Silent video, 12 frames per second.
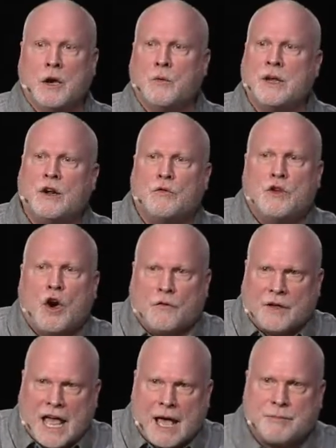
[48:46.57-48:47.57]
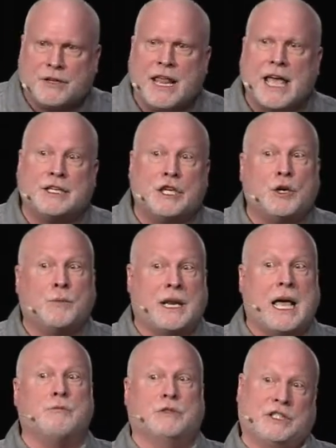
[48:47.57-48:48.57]
We don't know if it happened that year, but
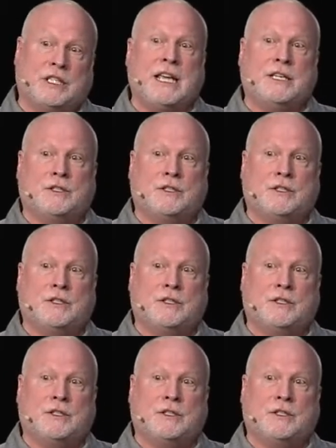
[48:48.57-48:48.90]
I would say